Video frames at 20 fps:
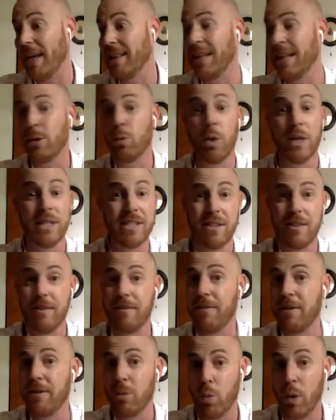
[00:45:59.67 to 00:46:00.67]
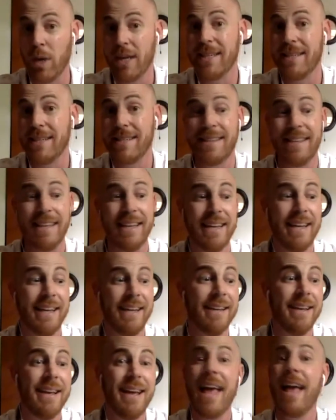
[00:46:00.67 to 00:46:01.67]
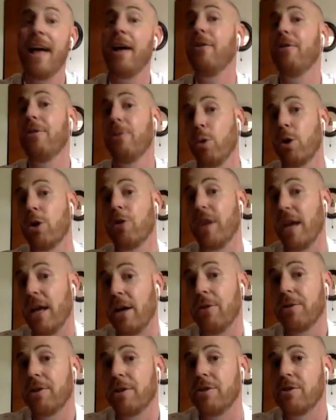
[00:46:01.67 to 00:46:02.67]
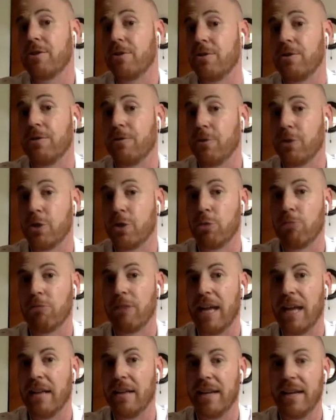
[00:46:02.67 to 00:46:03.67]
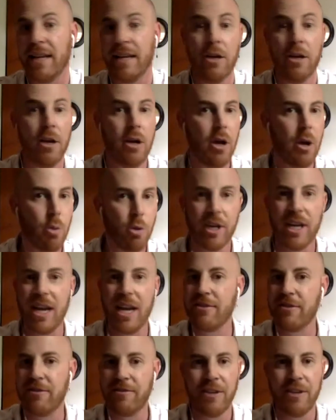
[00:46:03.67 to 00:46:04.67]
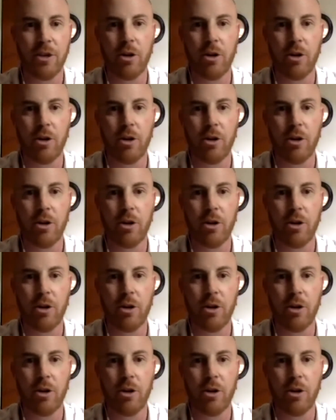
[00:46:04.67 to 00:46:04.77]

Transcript: Like what are the health concerns of virtual reality? We're going to have to fit all